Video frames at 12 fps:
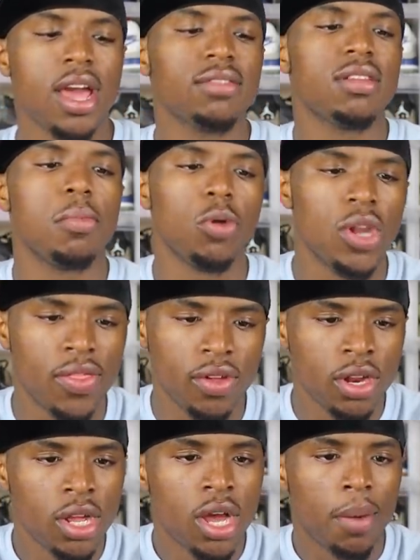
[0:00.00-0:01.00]
Nice tumbled
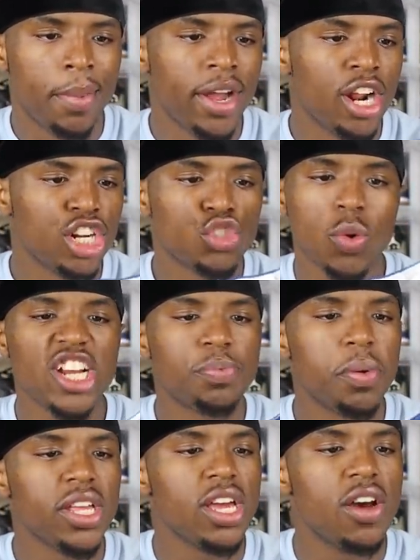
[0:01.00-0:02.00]
leather. But uh, suede is
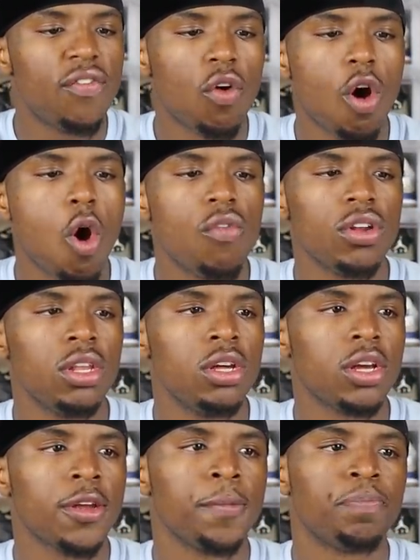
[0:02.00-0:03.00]
pretty good for
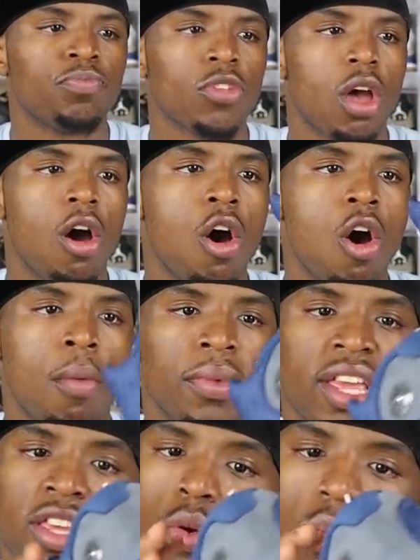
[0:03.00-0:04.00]
overlook.
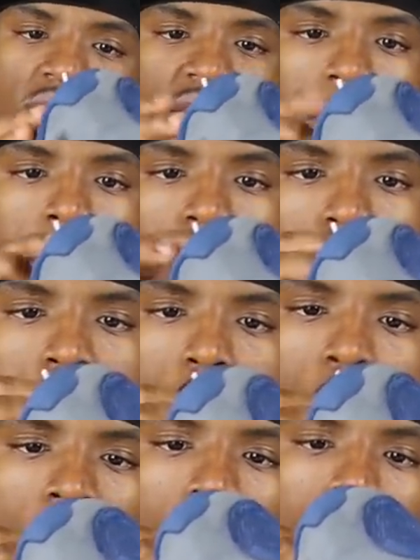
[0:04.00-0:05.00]
Um, the UNC blue
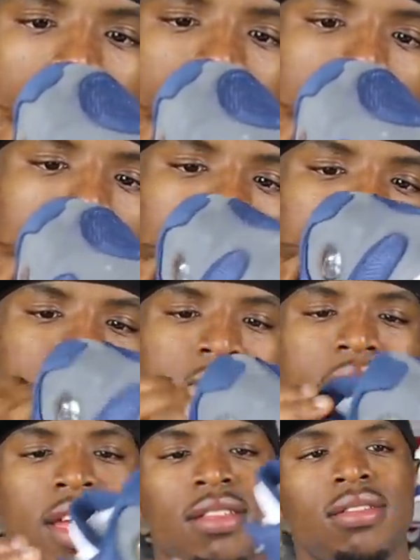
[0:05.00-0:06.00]
or, or, or that
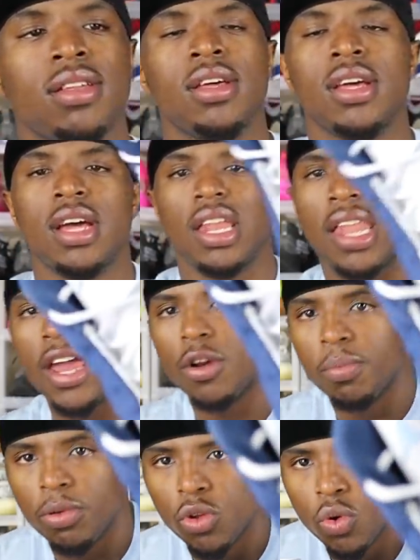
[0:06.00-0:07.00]
nice
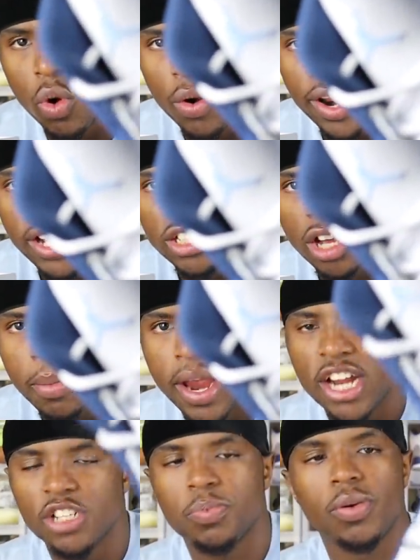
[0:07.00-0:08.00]
lighter blue on that
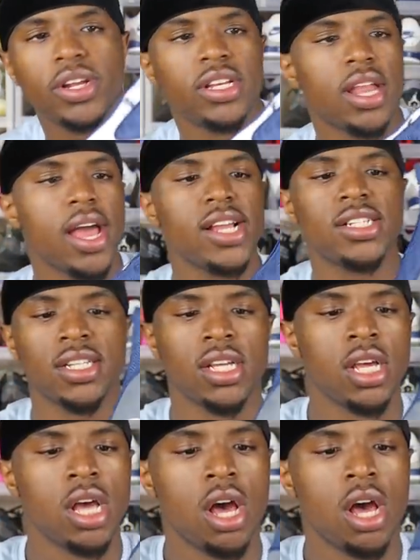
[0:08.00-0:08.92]
Jumpman is pretty nice.